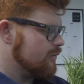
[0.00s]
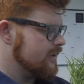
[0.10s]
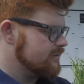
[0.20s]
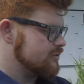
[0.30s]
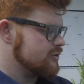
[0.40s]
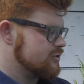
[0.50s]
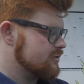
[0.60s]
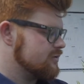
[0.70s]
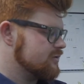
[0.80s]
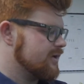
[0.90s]
will just
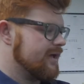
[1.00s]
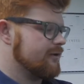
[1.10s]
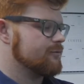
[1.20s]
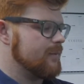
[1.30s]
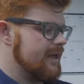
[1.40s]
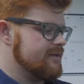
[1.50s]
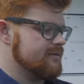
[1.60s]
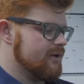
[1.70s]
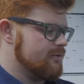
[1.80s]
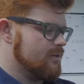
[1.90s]
explain
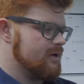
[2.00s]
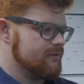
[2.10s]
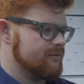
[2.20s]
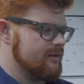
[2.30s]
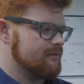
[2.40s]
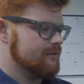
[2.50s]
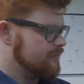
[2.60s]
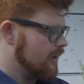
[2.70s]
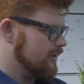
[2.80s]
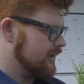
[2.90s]
though whilst this is
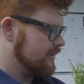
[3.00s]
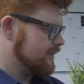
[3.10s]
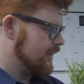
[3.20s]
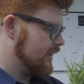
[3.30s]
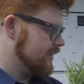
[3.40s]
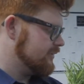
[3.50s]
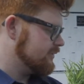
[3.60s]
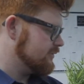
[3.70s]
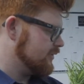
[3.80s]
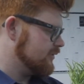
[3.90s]
going ahead.
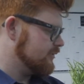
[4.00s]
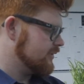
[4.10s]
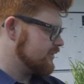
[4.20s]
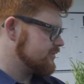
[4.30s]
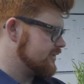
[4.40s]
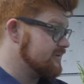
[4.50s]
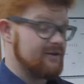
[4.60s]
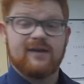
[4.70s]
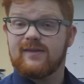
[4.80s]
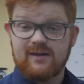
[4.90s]
Oh, actually
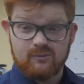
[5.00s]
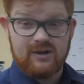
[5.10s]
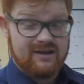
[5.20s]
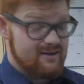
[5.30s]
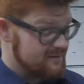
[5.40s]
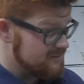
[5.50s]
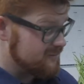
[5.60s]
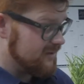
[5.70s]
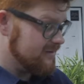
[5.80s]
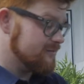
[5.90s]
saying that,
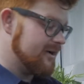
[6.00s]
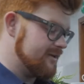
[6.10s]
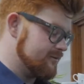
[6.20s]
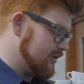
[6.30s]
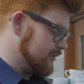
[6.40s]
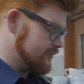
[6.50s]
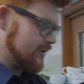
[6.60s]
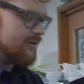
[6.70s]
we're ready to roll. So